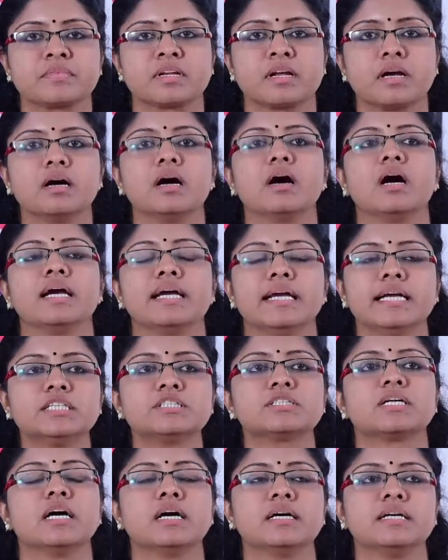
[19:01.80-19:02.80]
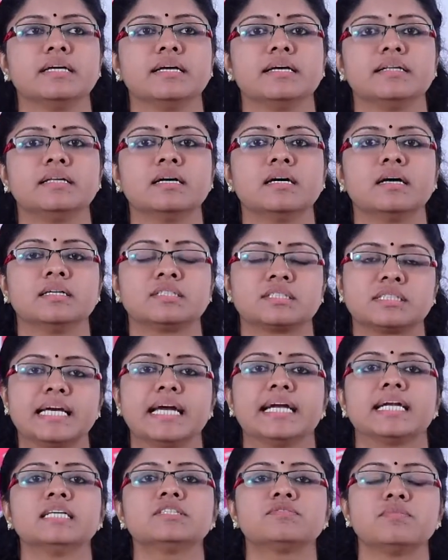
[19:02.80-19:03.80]
the
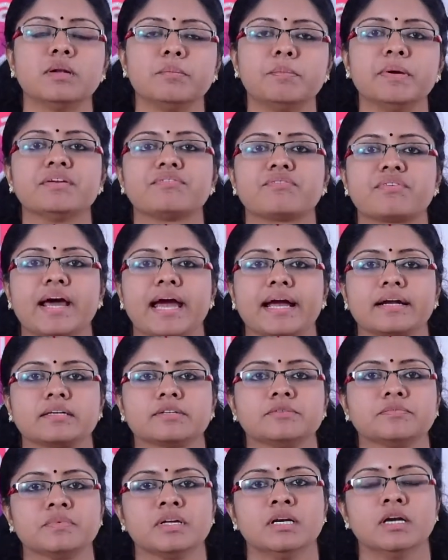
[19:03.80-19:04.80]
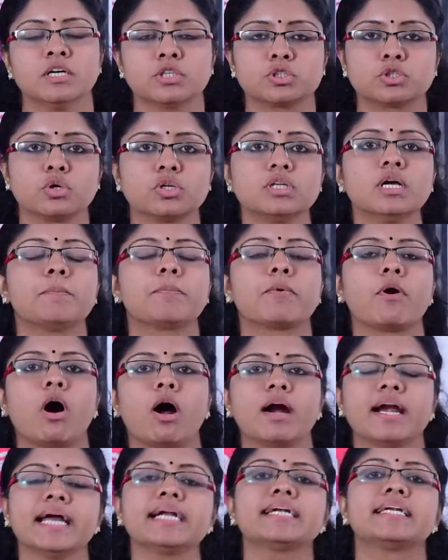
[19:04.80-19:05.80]
status will be tracked. So, the
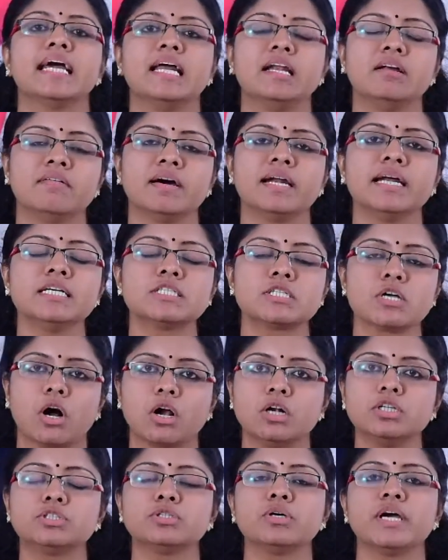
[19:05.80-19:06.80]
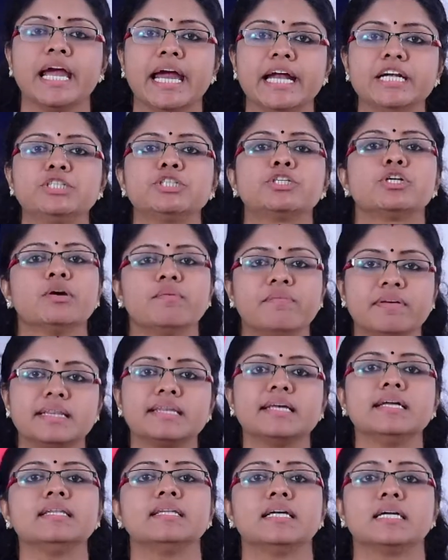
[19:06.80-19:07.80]
product delivery is also ensured
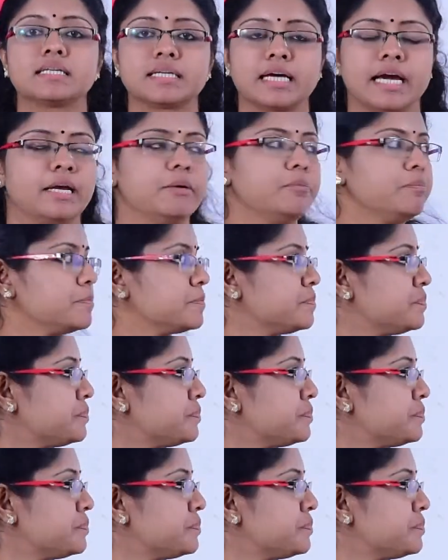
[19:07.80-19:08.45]
within the time.